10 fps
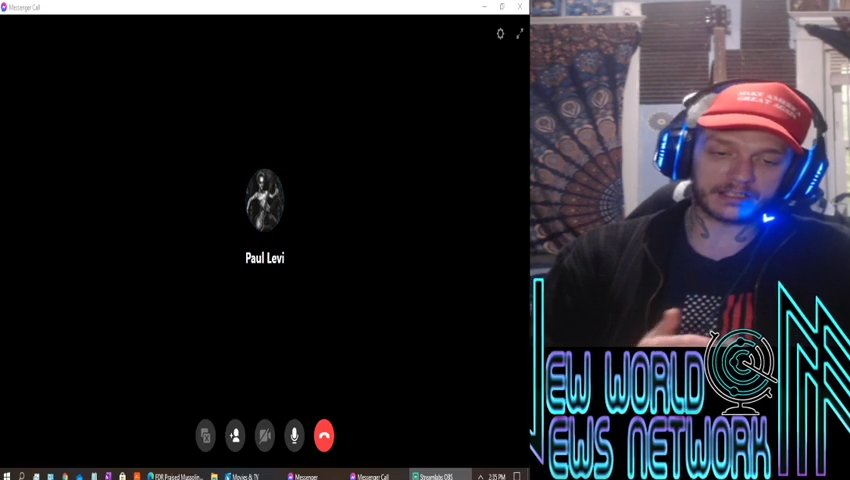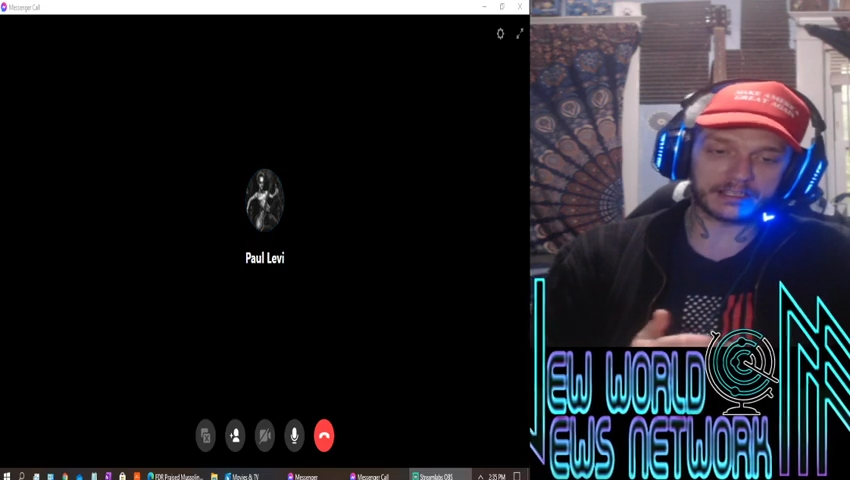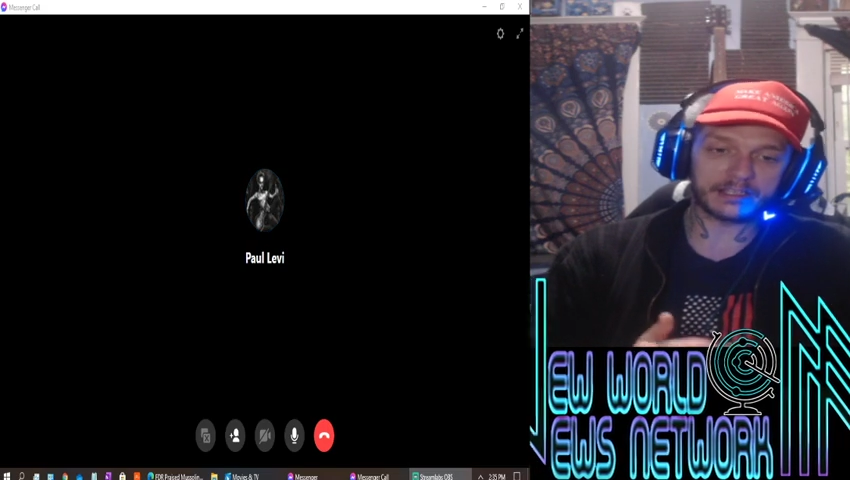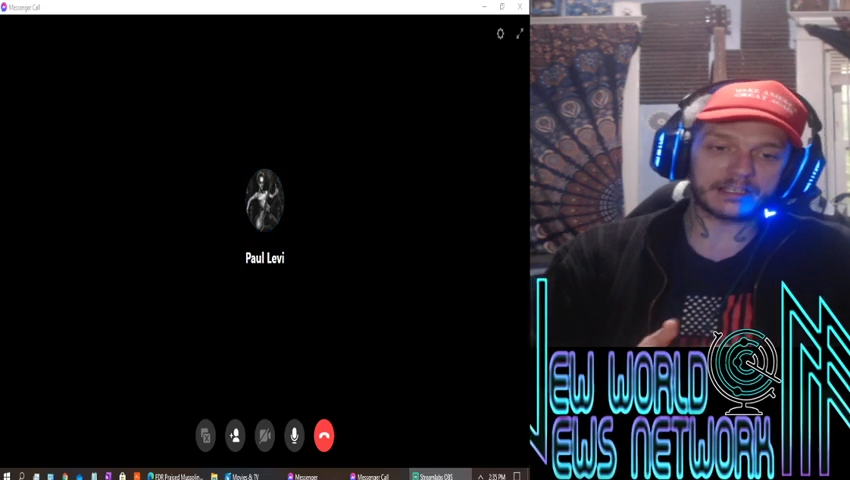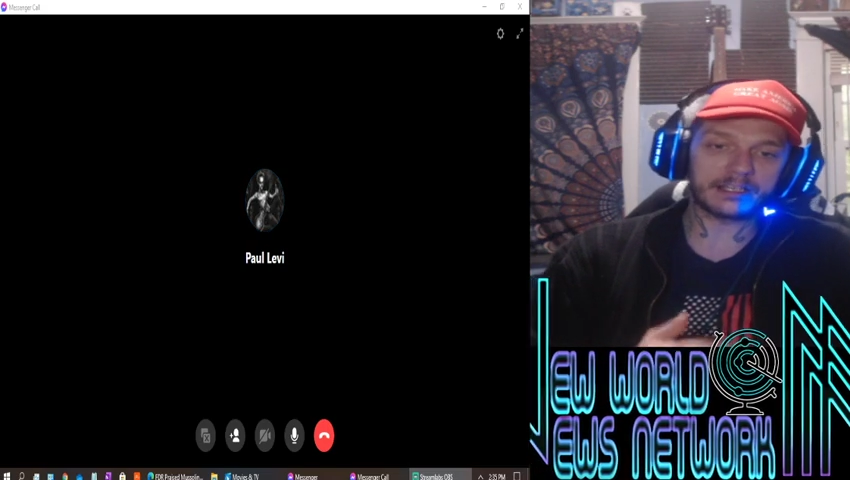
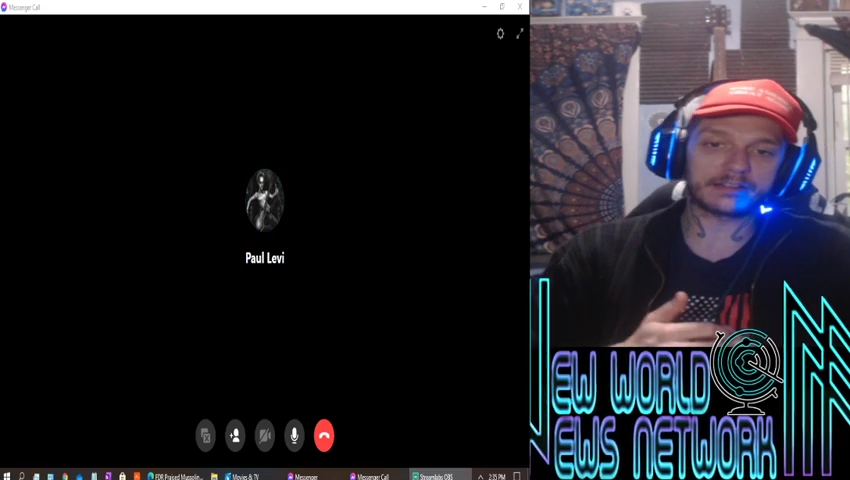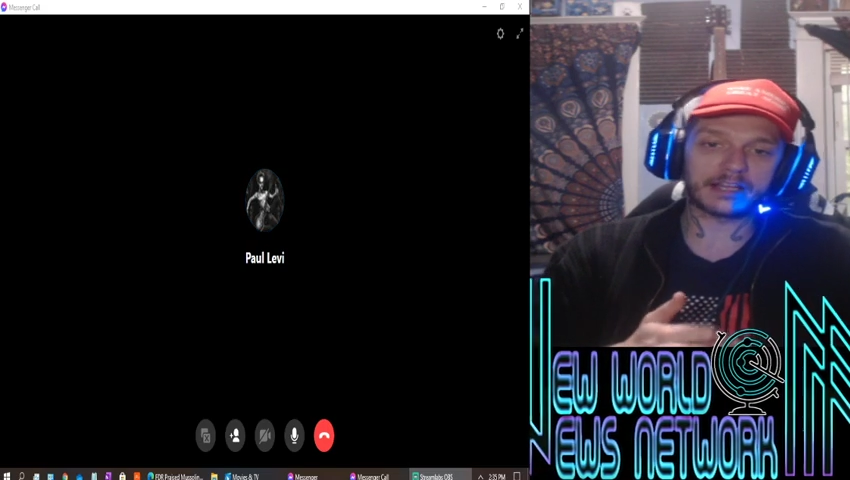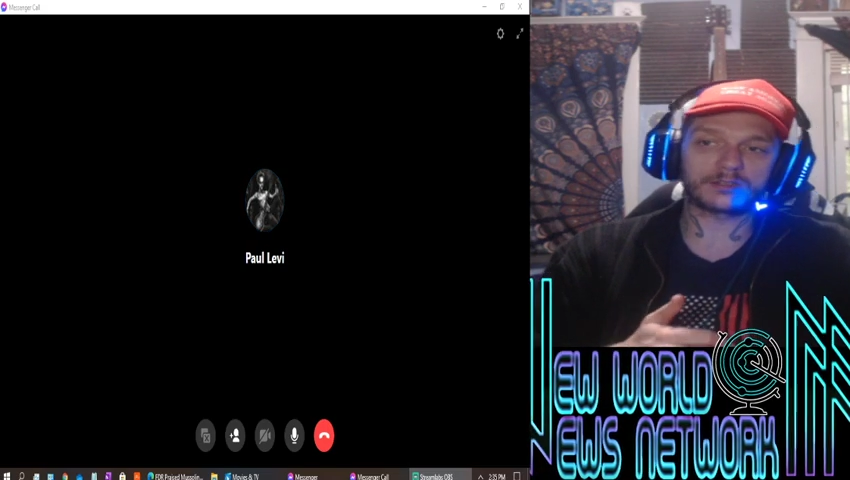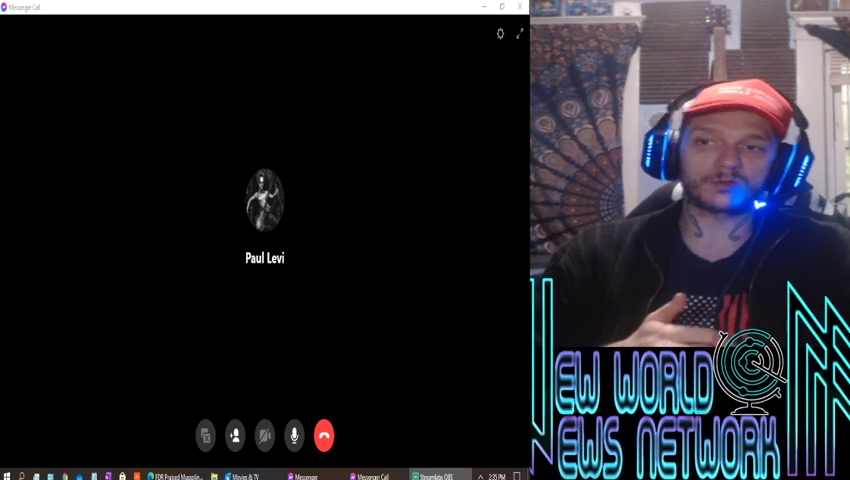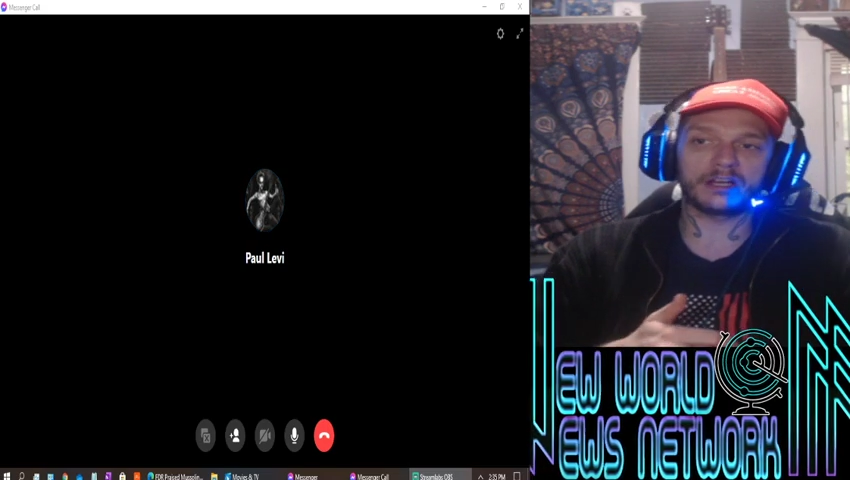he
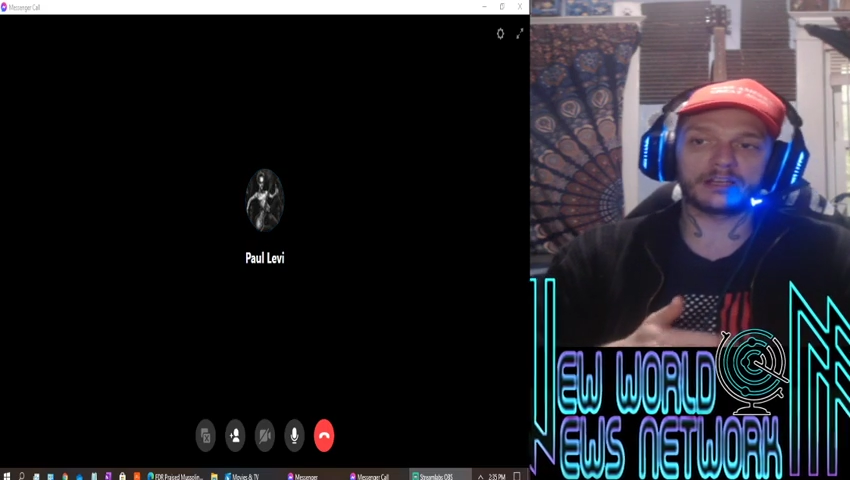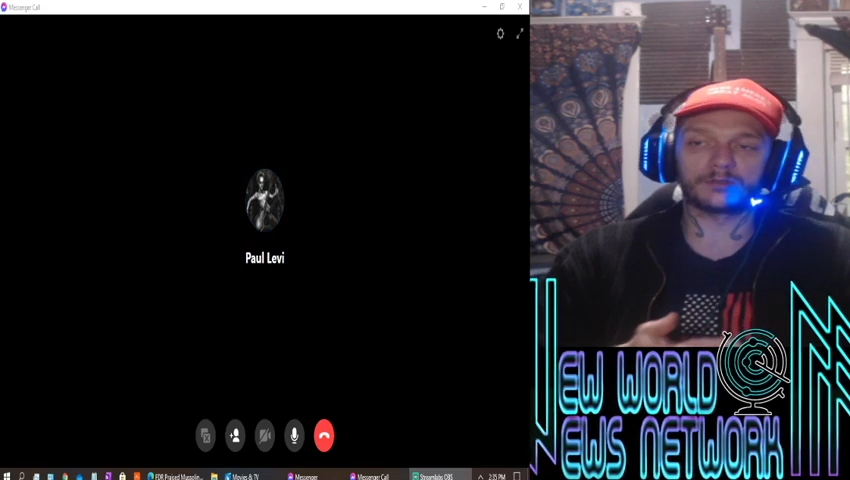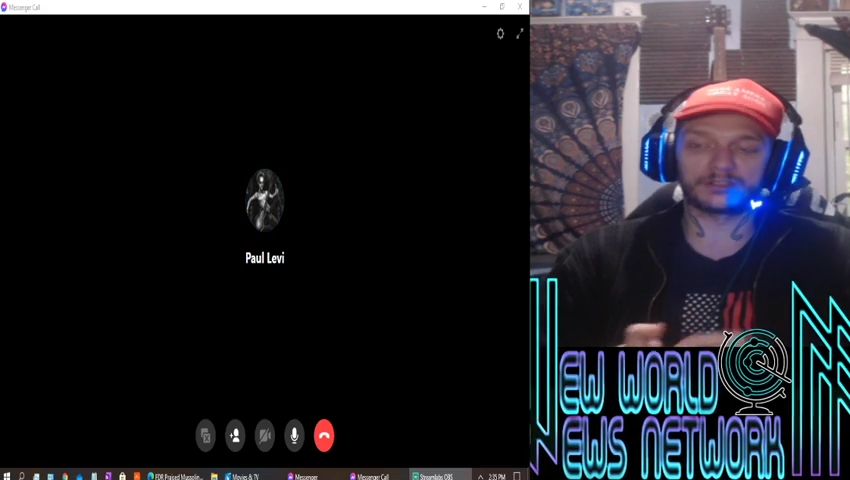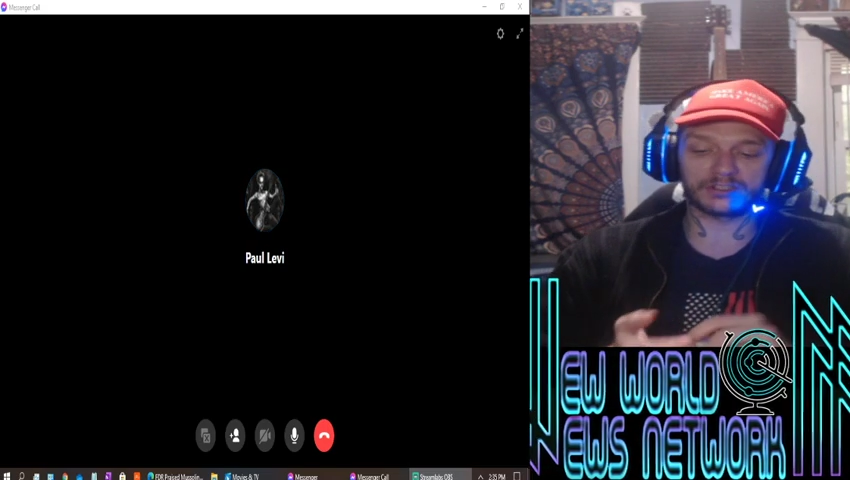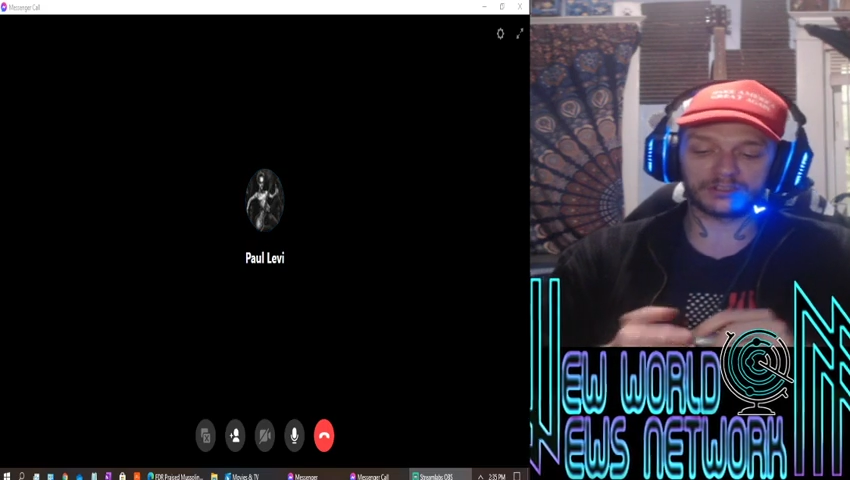that's why he
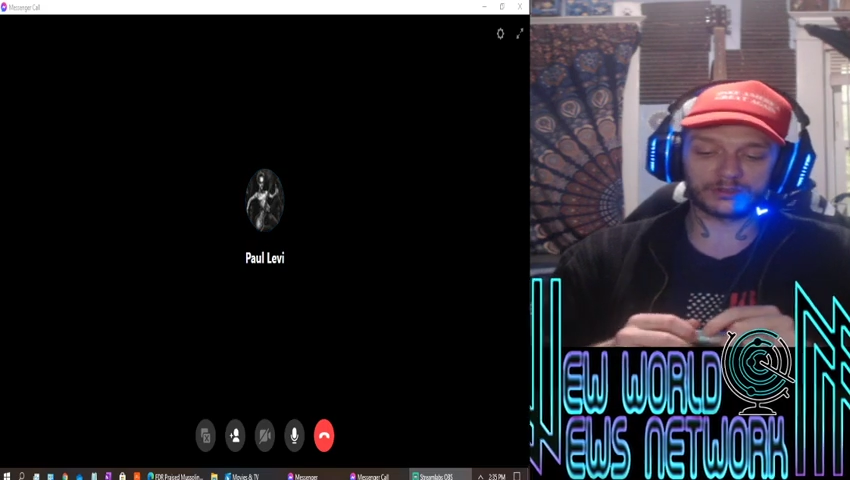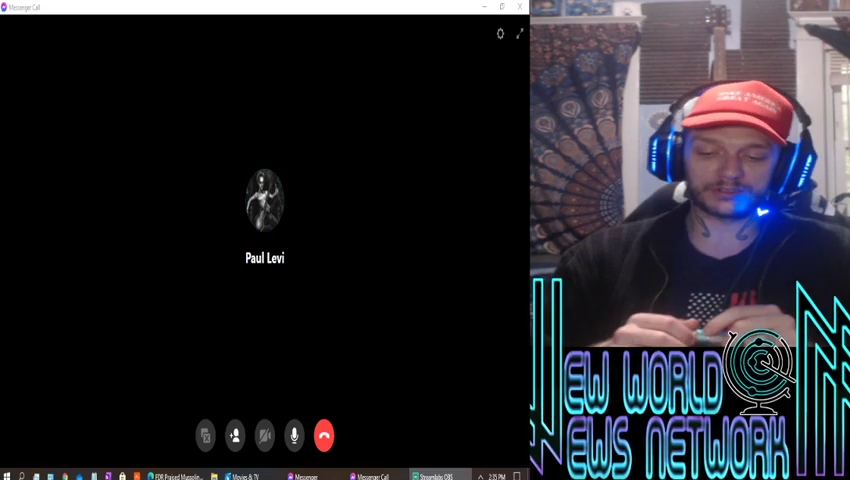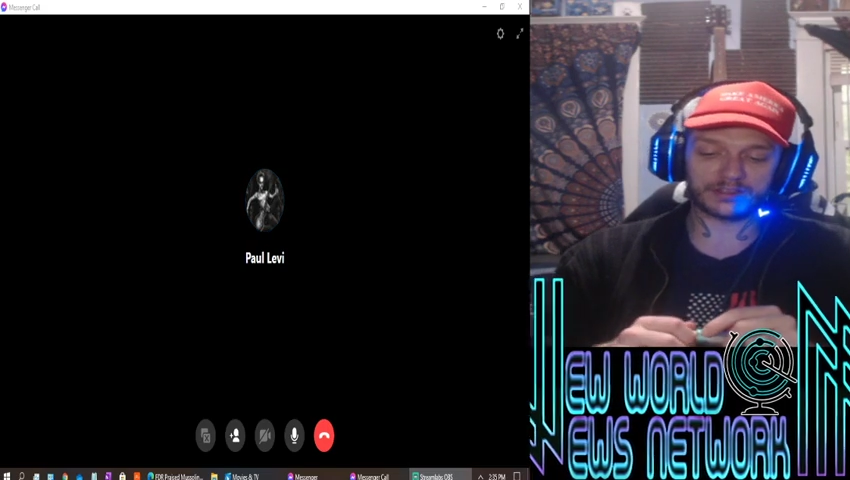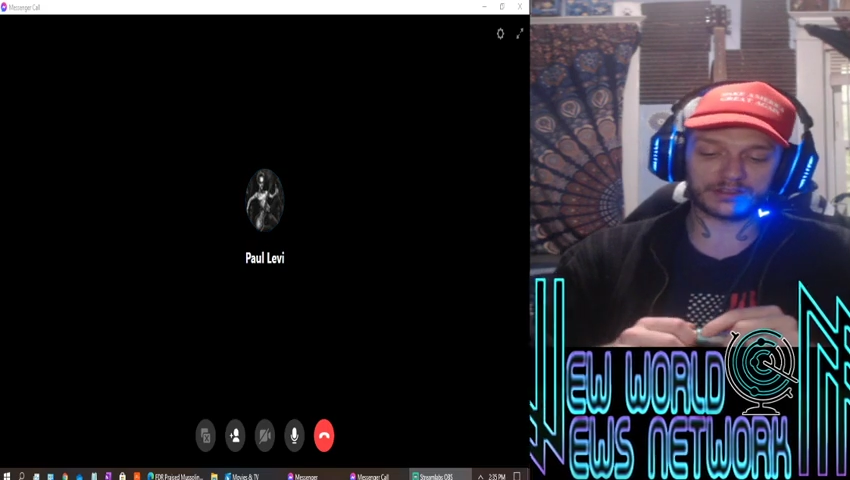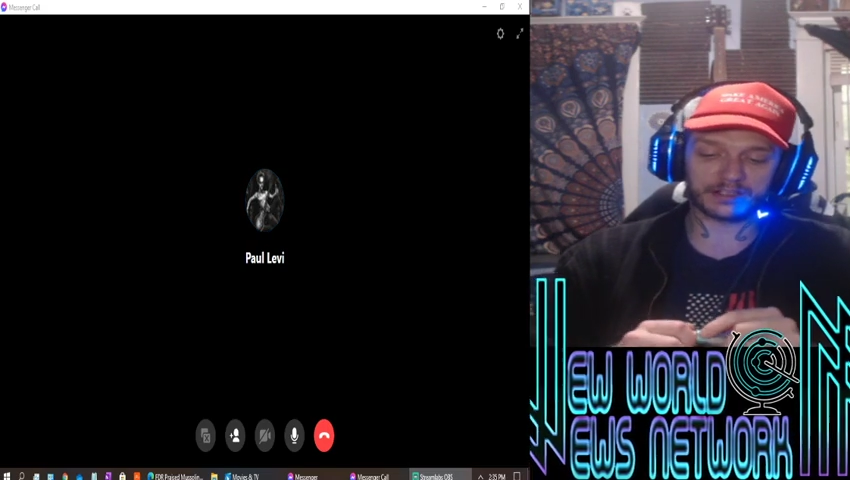wasn't
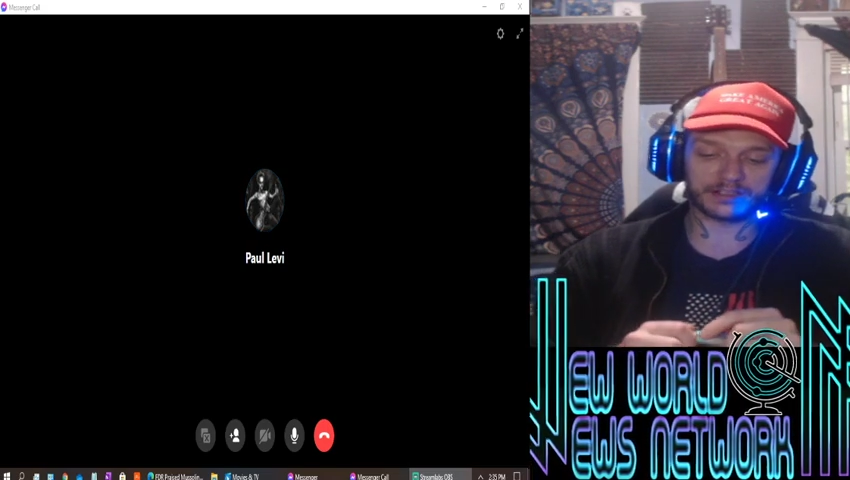using